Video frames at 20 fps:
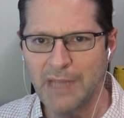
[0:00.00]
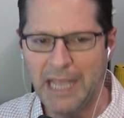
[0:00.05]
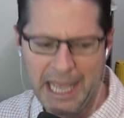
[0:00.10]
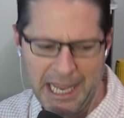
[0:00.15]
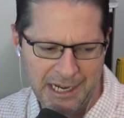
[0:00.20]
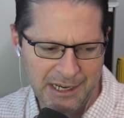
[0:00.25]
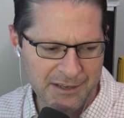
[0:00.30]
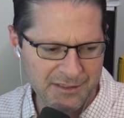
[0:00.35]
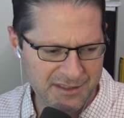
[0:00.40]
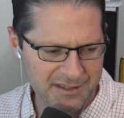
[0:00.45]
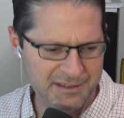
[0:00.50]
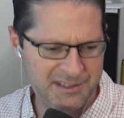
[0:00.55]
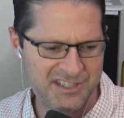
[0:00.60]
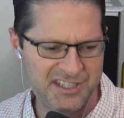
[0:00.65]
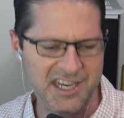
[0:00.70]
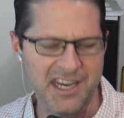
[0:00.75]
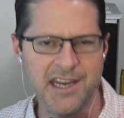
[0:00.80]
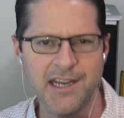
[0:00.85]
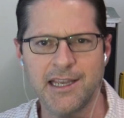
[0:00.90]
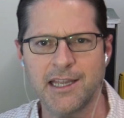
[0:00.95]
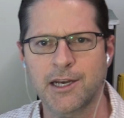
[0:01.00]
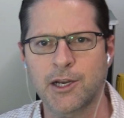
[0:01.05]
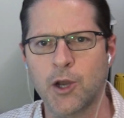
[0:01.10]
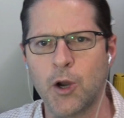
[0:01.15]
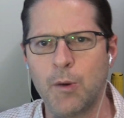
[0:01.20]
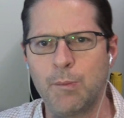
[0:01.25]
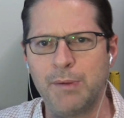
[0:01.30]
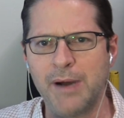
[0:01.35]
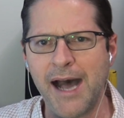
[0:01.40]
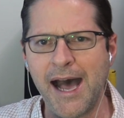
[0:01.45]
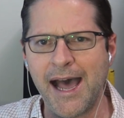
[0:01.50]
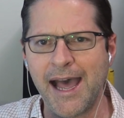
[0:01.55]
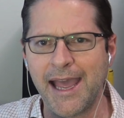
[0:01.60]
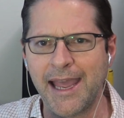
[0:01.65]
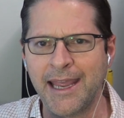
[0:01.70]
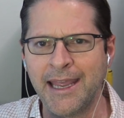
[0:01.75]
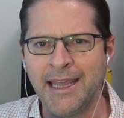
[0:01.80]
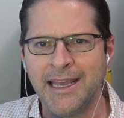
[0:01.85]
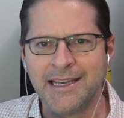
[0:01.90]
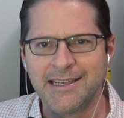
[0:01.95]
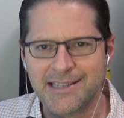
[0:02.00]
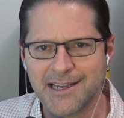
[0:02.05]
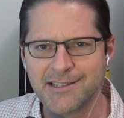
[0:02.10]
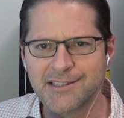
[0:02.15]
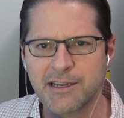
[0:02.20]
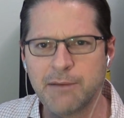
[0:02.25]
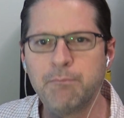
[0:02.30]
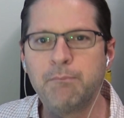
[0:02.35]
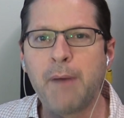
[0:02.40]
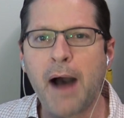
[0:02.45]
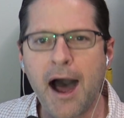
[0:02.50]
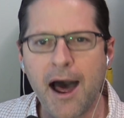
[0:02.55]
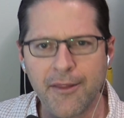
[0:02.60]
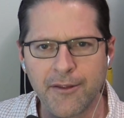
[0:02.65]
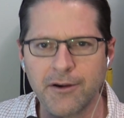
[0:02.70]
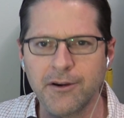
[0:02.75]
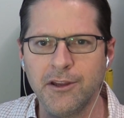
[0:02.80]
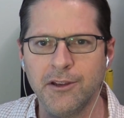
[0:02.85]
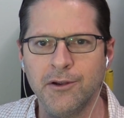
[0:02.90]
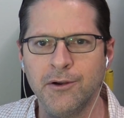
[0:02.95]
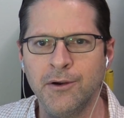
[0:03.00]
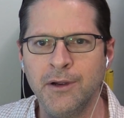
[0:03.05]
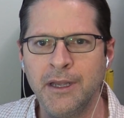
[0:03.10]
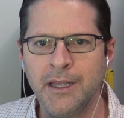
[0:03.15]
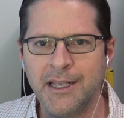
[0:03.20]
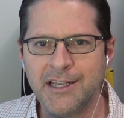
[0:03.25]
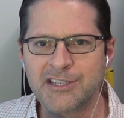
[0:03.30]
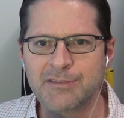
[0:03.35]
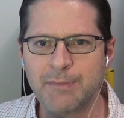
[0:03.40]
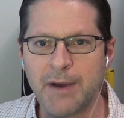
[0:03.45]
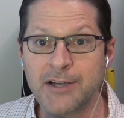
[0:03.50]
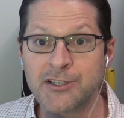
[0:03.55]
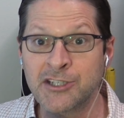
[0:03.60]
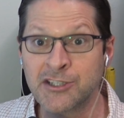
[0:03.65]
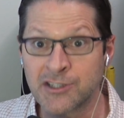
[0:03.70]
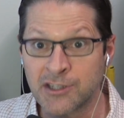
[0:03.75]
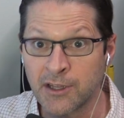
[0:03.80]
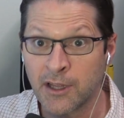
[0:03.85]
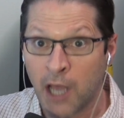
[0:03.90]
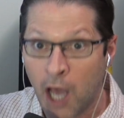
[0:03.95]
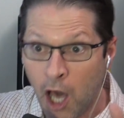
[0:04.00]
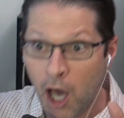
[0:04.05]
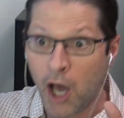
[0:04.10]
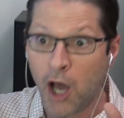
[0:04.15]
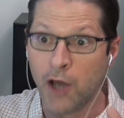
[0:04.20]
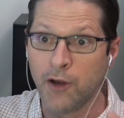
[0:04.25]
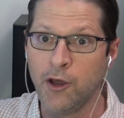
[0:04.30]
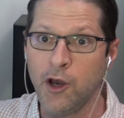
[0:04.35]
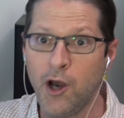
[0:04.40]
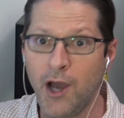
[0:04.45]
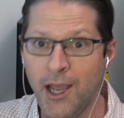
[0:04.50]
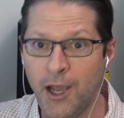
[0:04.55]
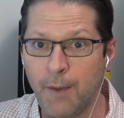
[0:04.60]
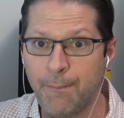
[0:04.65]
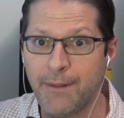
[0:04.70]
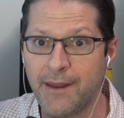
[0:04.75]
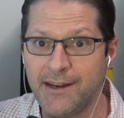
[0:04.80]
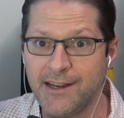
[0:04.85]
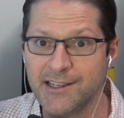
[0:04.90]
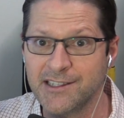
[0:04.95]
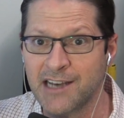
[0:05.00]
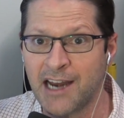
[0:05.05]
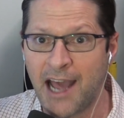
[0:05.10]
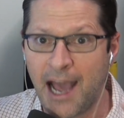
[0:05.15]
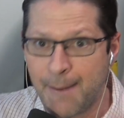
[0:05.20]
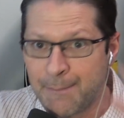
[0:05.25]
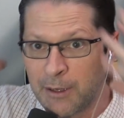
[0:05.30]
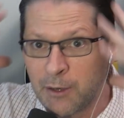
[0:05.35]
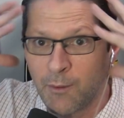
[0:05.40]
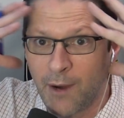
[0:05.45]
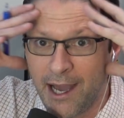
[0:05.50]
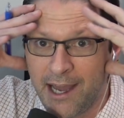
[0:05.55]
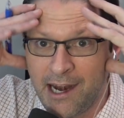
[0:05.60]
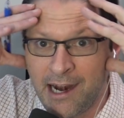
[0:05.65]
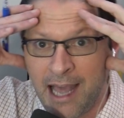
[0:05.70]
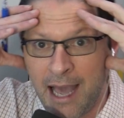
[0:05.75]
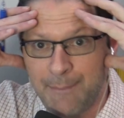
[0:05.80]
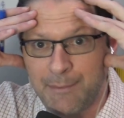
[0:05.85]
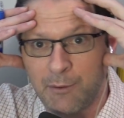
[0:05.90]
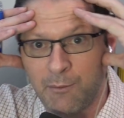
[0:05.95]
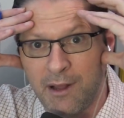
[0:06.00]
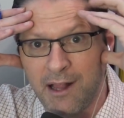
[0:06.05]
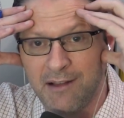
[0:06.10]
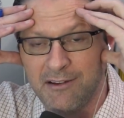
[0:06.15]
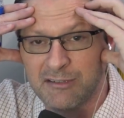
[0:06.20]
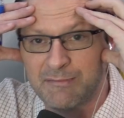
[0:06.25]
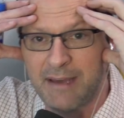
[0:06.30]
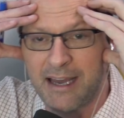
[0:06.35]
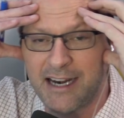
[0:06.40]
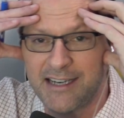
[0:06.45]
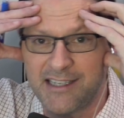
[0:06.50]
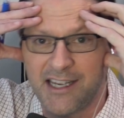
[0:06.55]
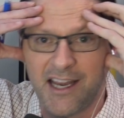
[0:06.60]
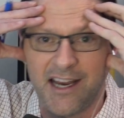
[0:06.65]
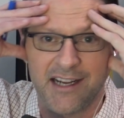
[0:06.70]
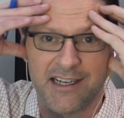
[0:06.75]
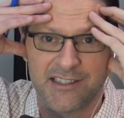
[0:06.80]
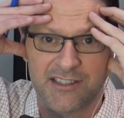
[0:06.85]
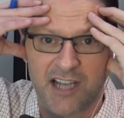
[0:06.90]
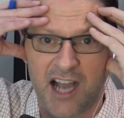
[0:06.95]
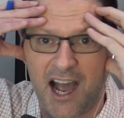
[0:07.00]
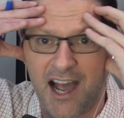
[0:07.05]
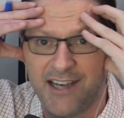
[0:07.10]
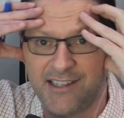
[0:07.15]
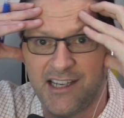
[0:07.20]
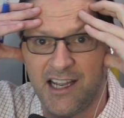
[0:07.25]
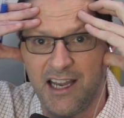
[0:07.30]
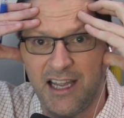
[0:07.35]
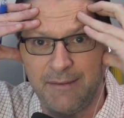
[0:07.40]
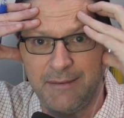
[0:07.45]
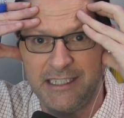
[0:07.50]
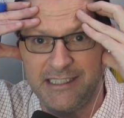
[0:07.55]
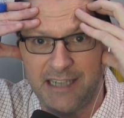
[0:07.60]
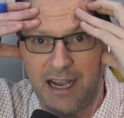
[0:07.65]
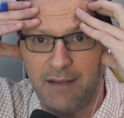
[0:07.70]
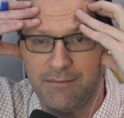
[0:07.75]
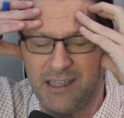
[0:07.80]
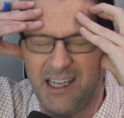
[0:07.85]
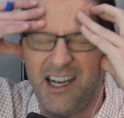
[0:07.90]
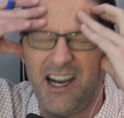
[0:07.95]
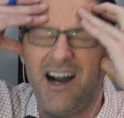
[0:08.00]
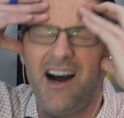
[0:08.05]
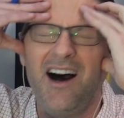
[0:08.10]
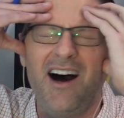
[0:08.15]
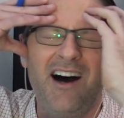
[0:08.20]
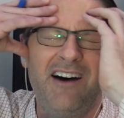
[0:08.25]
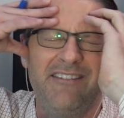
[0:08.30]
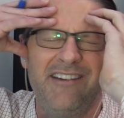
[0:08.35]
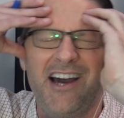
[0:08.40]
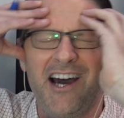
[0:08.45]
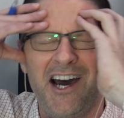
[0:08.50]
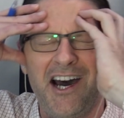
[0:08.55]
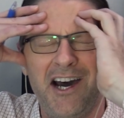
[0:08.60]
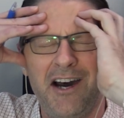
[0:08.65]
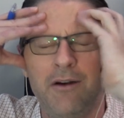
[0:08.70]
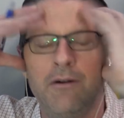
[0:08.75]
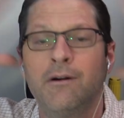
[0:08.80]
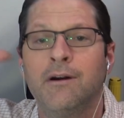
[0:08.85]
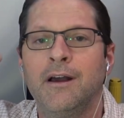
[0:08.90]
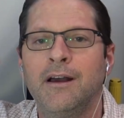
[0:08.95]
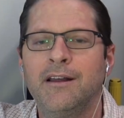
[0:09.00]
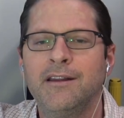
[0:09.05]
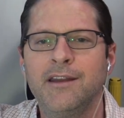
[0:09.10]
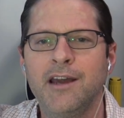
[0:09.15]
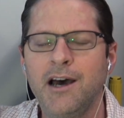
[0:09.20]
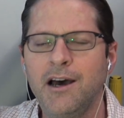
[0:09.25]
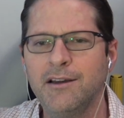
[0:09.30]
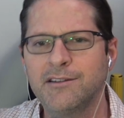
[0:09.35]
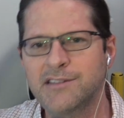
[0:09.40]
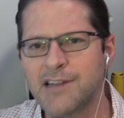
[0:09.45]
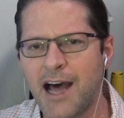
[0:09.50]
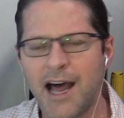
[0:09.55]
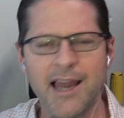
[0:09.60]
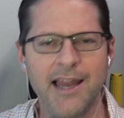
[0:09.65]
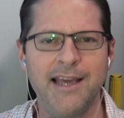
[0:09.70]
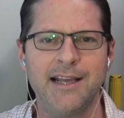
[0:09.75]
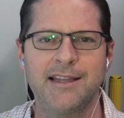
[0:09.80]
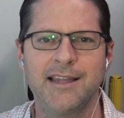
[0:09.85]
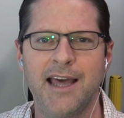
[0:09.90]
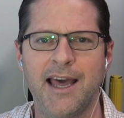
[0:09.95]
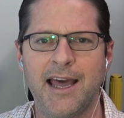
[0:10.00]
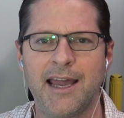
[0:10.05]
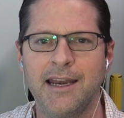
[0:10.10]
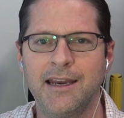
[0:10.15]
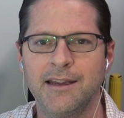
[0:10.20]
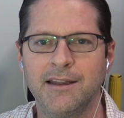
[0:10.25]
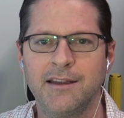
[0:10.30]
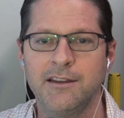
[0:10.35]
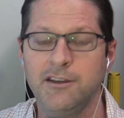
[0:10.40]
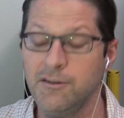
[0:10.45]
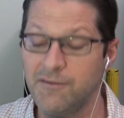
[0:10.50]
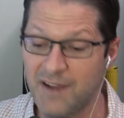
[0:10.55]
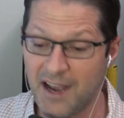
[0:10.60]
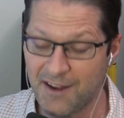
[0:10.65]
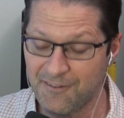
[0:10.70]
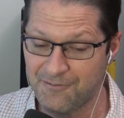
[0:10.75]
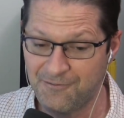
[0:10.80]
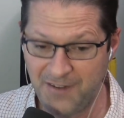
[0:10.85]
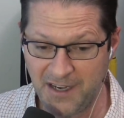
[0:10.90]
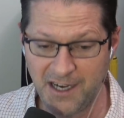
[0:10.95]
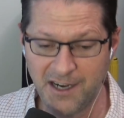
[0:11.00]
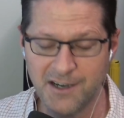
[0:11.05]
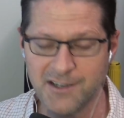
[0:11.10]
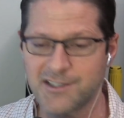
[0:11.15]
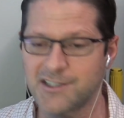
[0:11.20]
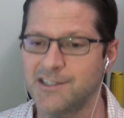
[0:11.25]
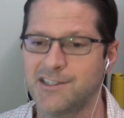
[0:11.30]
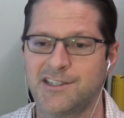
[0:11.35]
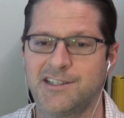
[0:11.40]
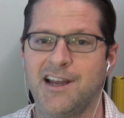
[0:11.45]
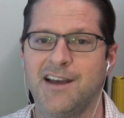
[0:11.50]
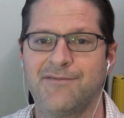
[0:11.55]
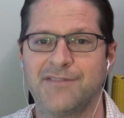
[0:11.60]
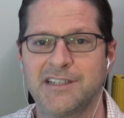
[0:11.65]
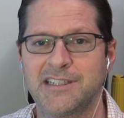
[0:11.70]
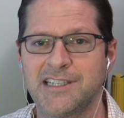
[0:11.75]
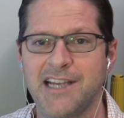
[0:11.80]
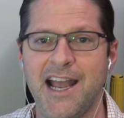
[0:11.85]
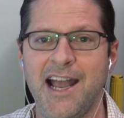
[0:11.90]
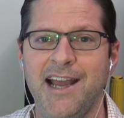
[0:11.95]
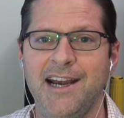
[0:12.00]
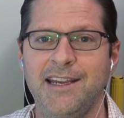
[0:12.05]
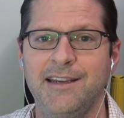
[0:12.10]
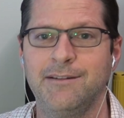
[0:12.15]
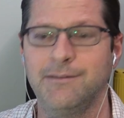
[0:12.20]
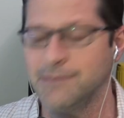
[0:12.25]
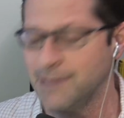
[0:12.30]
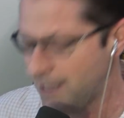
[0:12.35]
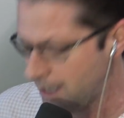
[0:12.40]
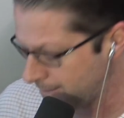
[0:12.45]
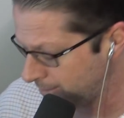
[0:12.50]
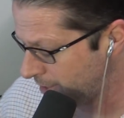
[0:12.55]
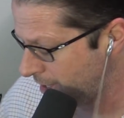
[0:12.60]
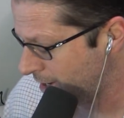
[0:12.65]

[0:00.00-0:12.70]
And seeing it go by doesn't bother you as much as the, oh no, I hope that doesn't happen. Why did it happen while I was meditating? It's God telling me something. Oh no. No, it's not like that. You've got fears and stuff inside of you. Let them